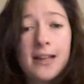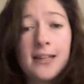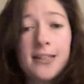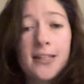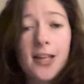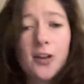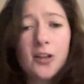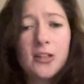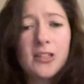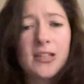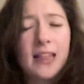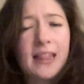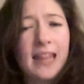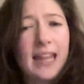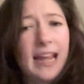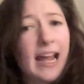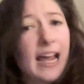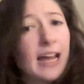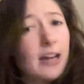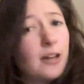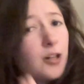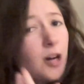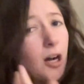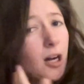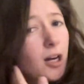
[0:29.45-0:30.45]
such as that they
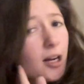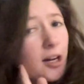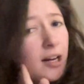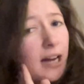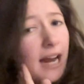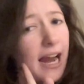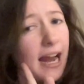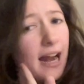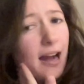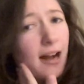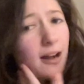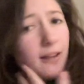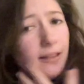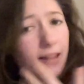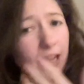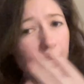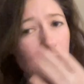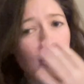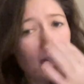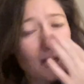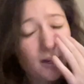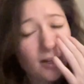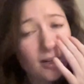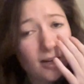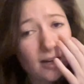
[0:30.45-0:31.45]
had darker hair, they had
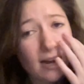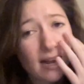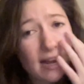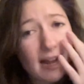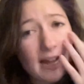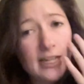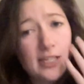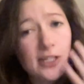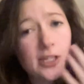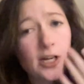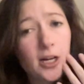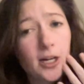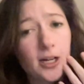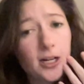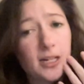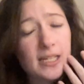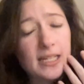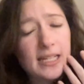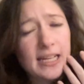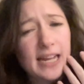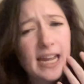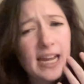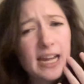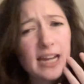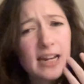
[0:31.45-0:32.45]
darker eyes, darker
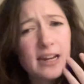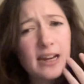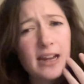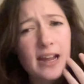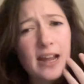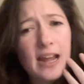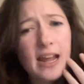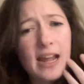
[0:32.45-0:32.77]
skin,